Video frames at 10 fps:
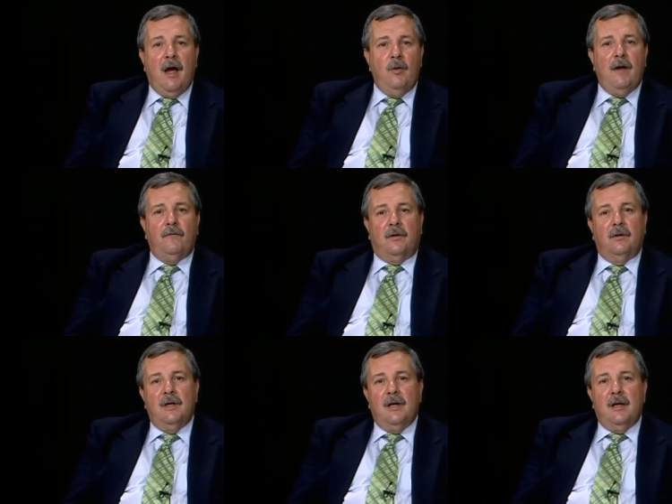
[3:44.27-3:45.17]

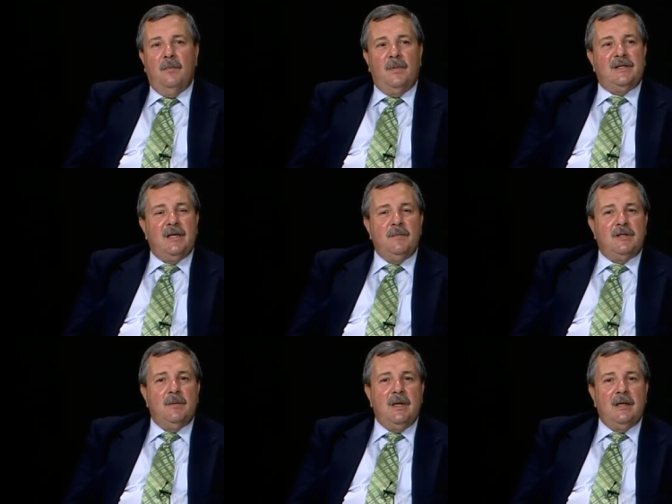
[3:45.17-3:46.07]
However, uh, it
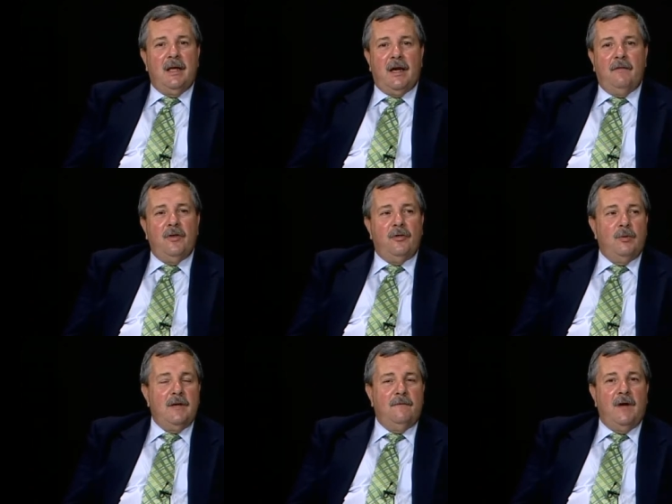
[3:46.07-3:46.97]
seems to me like every
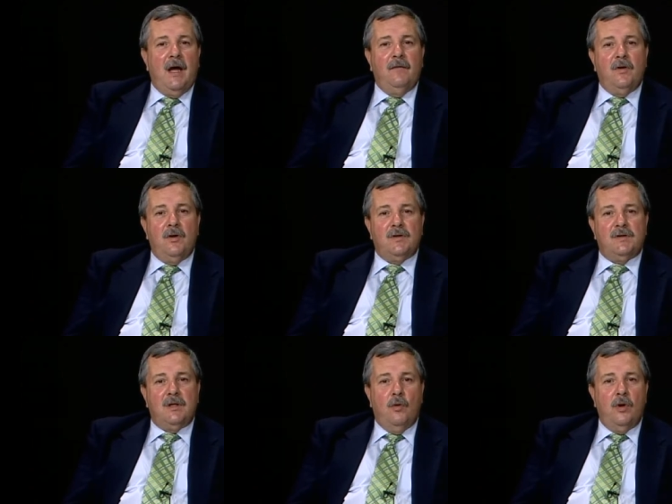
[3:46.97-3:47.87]
three to five
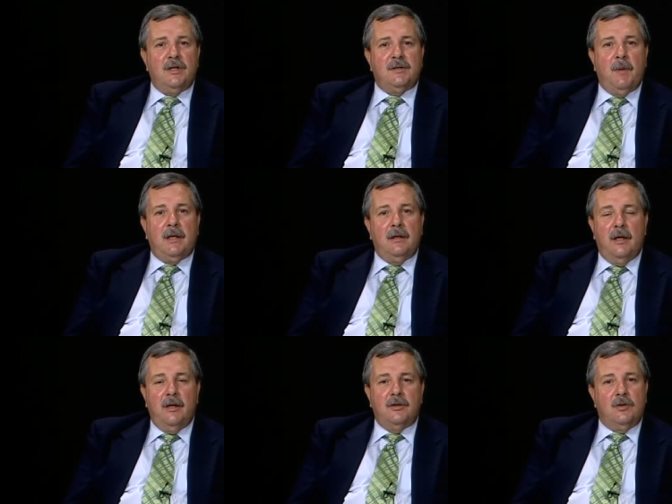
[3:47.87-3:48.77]
years, the oil
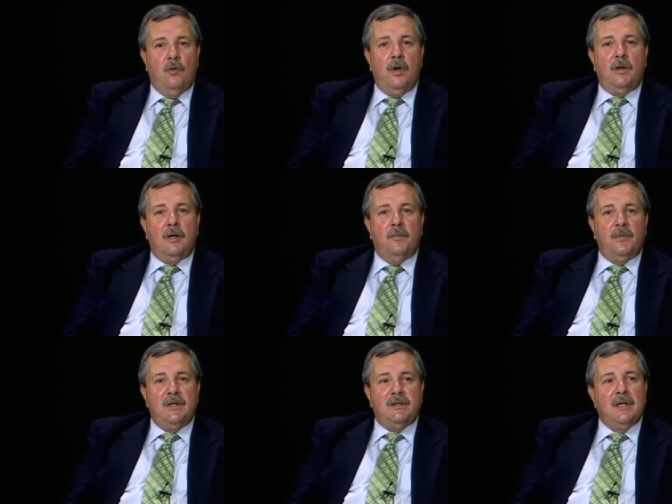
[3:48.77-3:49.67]
speculators and oil
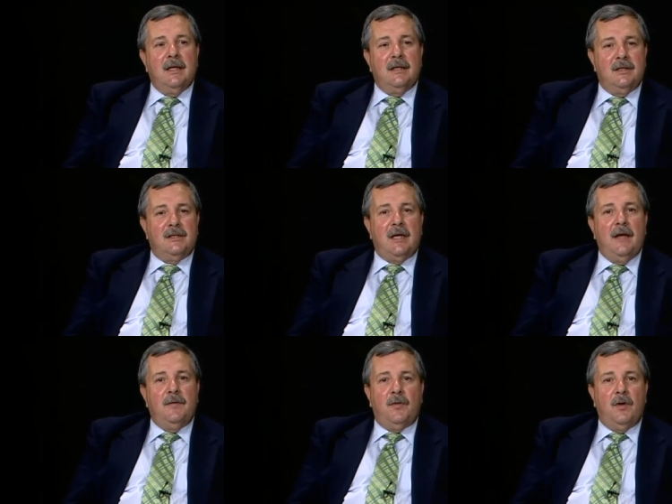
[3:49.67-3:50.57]
companies
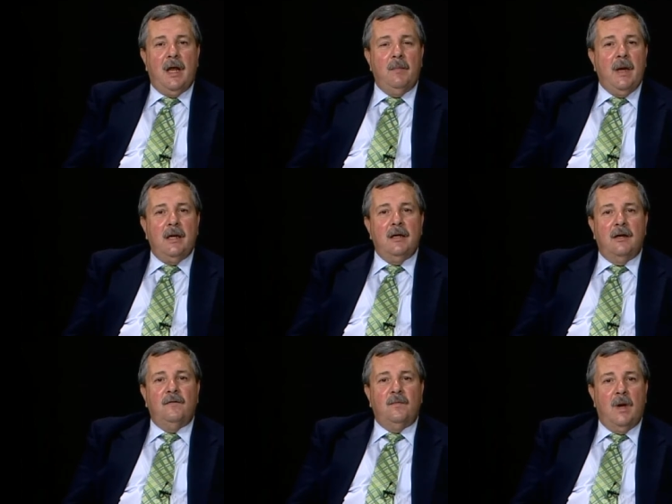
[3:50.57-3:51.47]
decide that they're not making
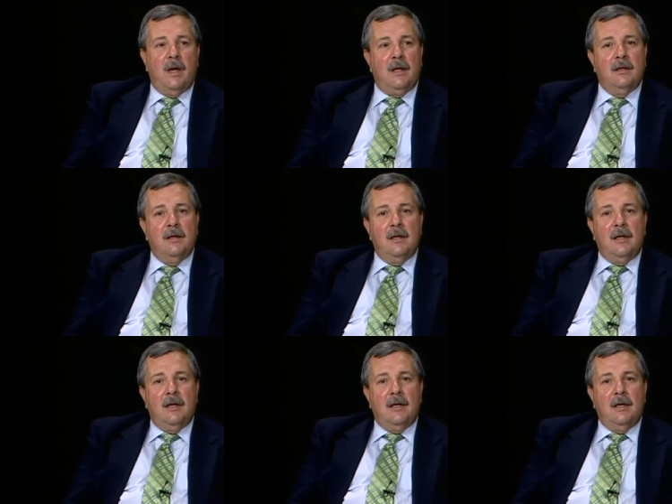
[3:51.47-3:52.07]
enough money,